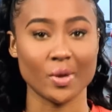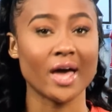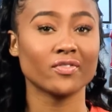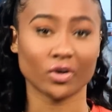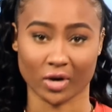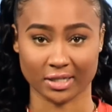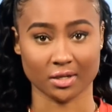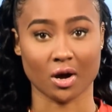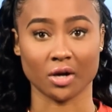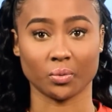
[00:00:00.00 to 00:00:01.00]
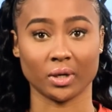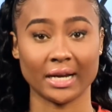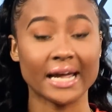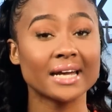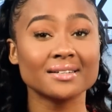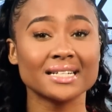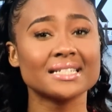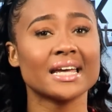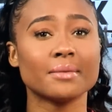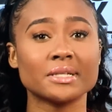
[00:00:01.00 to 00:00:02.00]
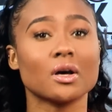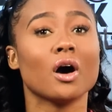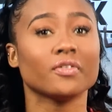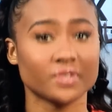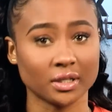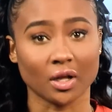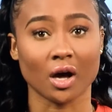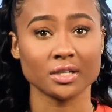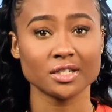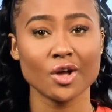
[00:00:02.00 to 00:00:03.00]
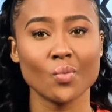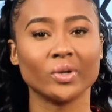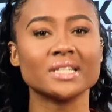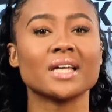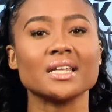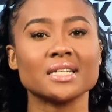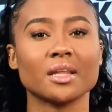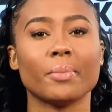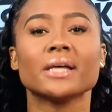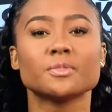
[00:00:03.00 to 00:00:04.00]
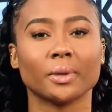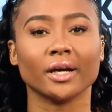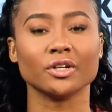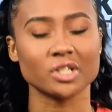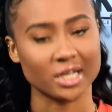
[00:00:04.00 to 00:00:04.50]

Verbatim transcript: to ever grace the hardwood, and his name is often lost when discussing the best players